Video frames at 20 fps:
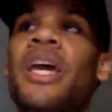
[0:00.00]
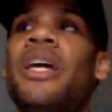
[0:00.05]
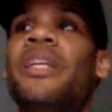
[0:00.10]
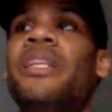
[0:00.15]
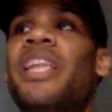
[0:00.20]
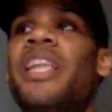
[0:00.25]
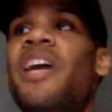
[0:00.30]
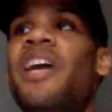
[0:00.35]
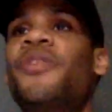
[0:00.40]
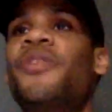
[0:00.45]

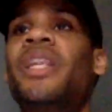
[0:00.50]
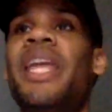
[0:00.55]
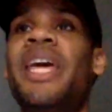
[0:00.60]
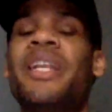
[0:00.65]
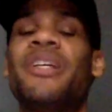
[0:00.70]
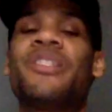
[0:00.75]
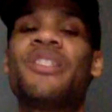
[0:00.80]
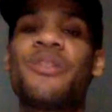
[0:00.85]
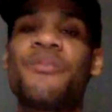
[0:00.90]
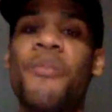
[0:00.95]
Never let
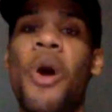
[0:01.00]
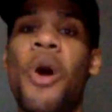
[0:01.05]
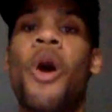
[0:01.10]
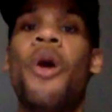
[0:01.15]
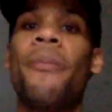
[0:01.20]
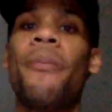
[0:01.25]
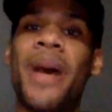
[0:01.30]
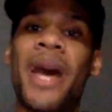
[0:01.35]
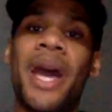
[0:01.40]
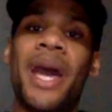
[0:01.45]
a small
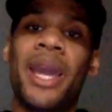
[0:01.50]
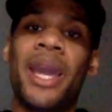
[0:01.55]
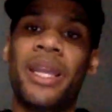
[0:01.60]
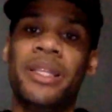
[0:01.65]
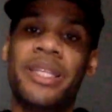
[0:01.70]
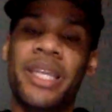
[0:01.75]
mind